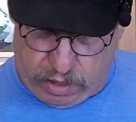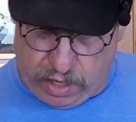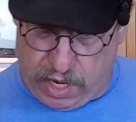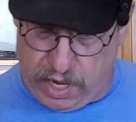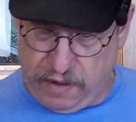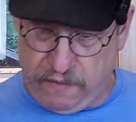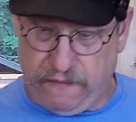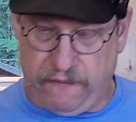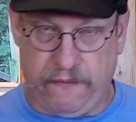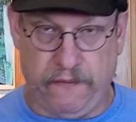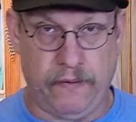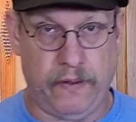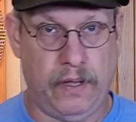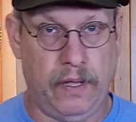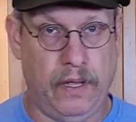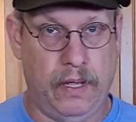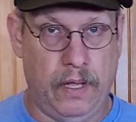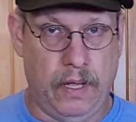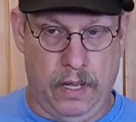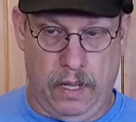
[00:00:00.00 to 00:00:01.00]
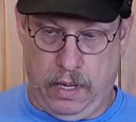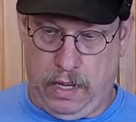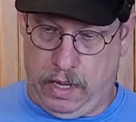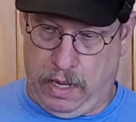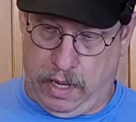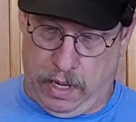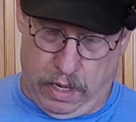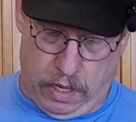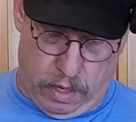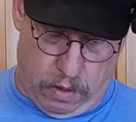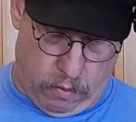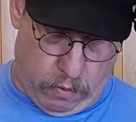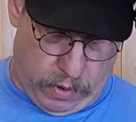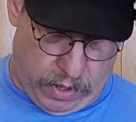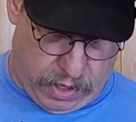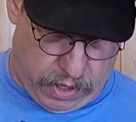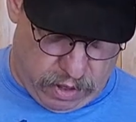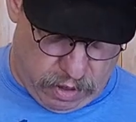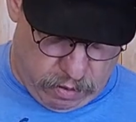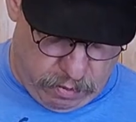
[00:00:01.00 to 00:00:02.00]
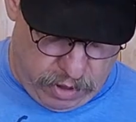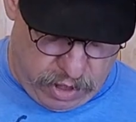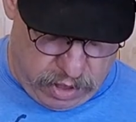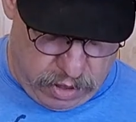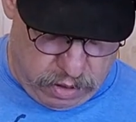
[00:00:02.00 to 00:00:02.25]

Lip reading: our knife and we come